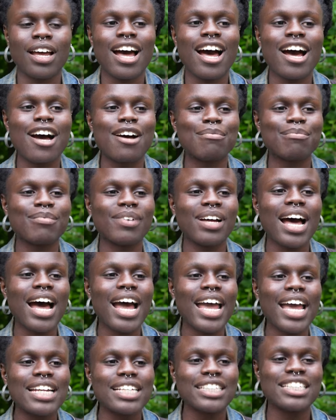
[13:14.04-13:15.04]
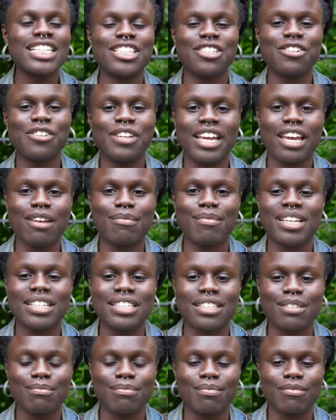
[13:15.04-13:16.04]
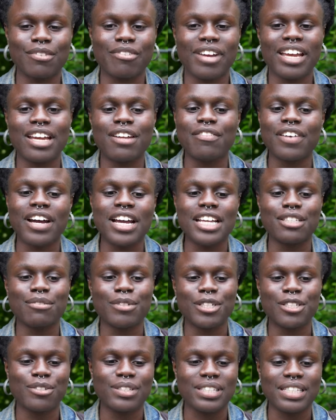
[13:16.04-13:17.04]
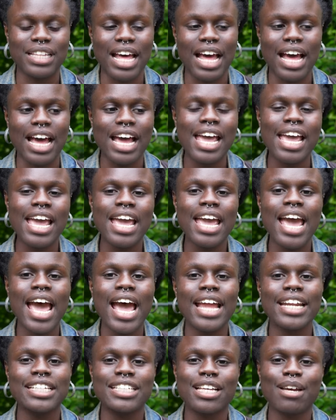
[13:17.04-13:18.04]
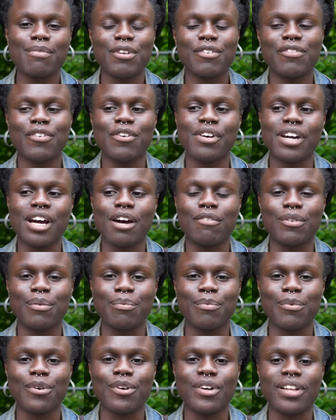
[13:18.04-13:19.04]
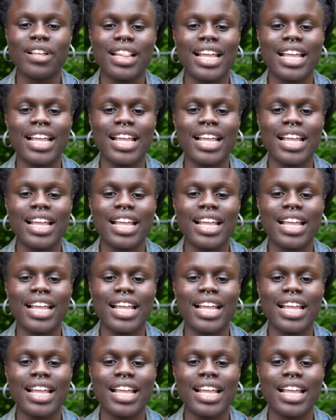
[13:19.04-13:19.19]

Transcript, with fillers: Um, I had a teacher who gave me some great advice, which was that anytime you feel uncomfortable,